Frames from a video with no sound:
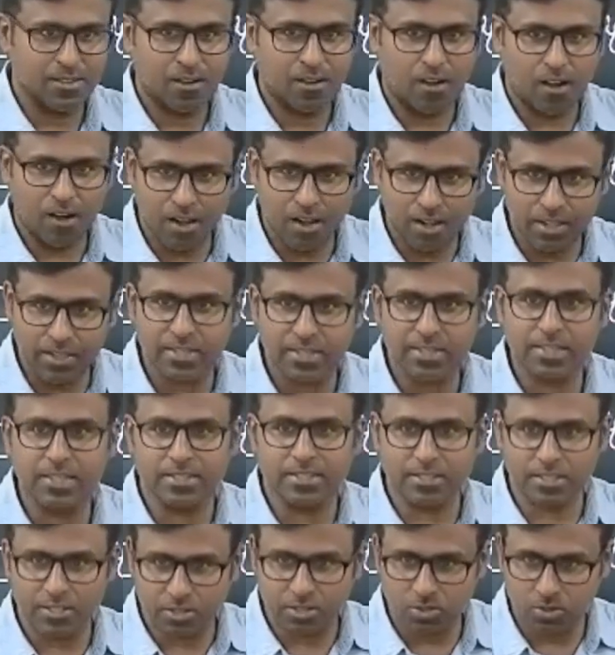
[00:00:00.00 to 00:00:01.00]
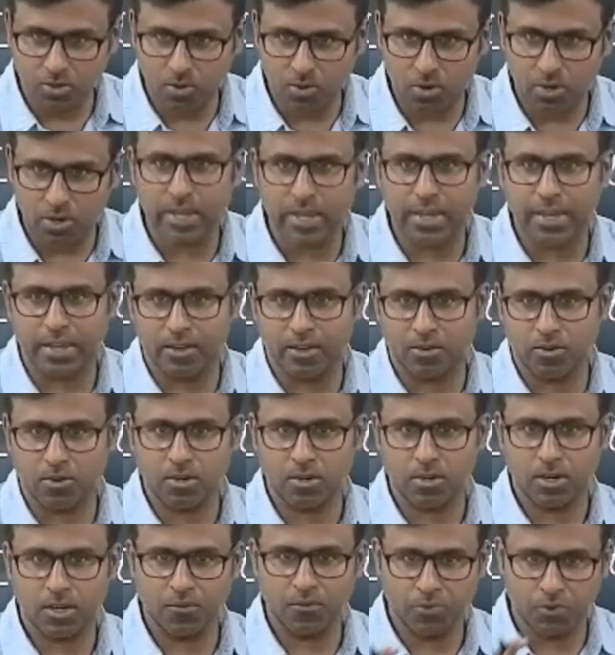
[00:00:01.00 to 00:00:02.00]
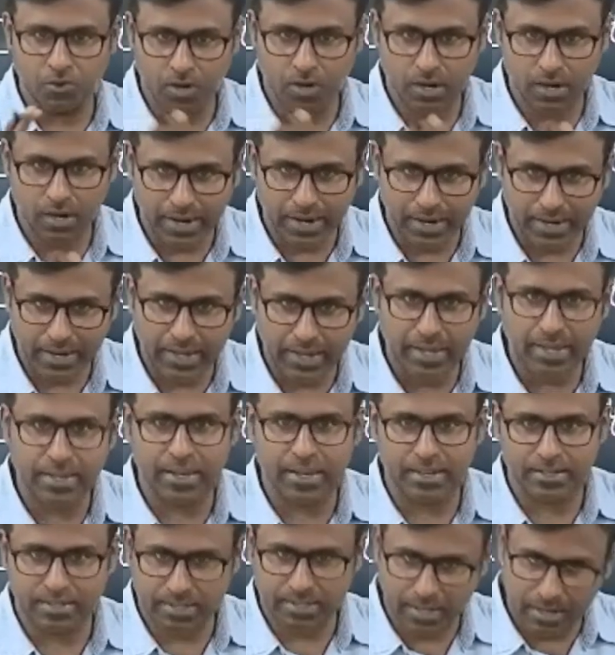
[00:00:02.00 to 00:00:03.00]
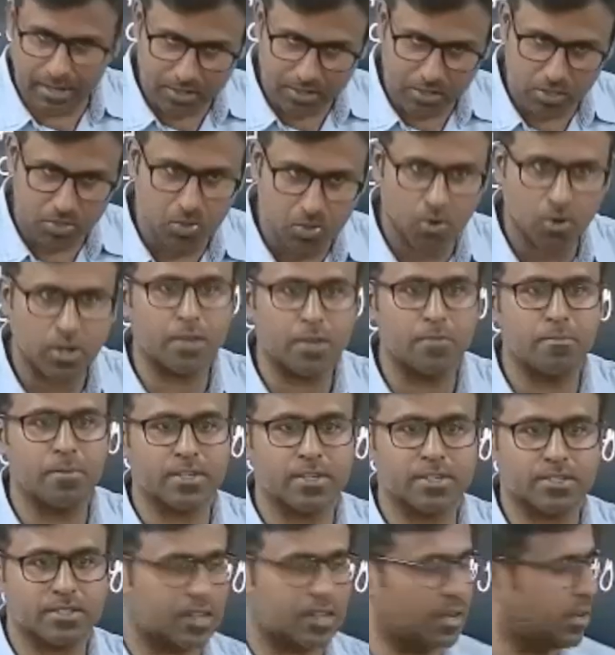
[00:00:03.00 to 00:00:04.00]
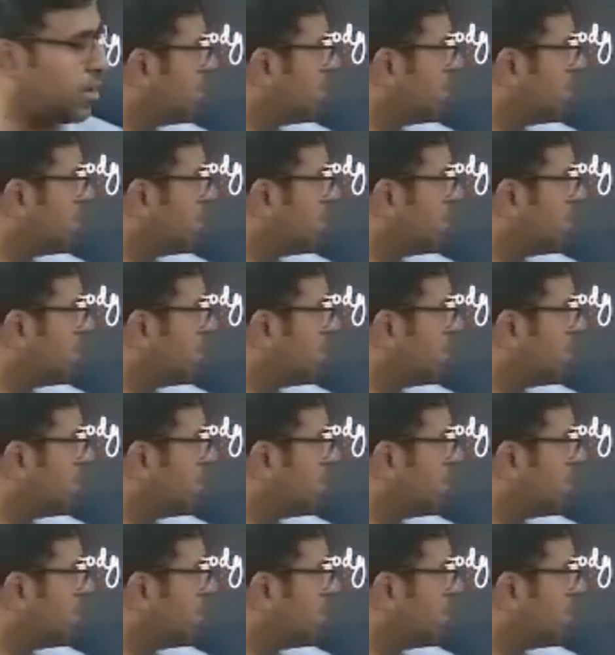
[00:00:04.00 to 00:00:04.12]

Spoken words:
All this as a story I wrote. If you are writing an essay, na story based. Na.